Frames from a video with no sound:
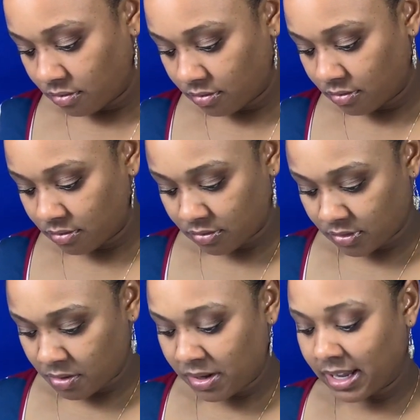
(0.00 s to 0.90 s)

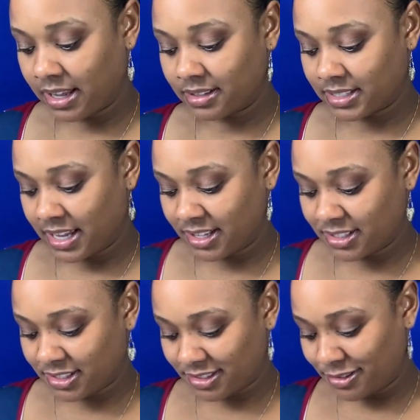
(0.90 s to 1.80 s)
Oh my God,
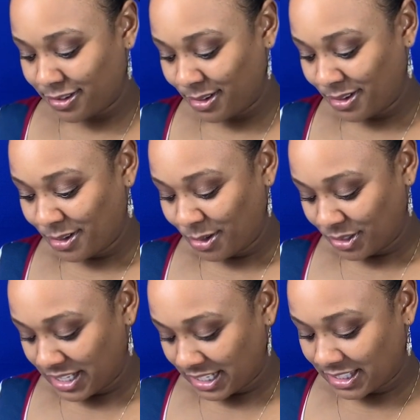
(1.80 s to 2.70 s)
science,
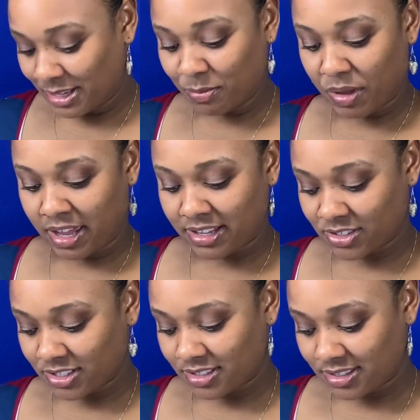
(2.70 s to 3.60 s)
like 10
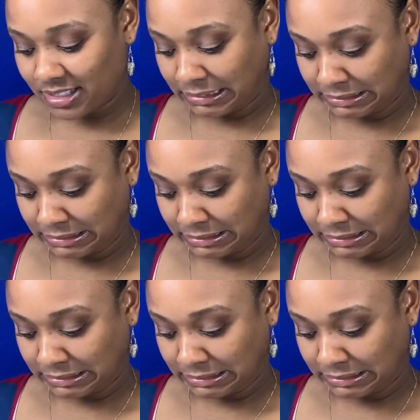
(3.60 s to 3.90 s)
pages.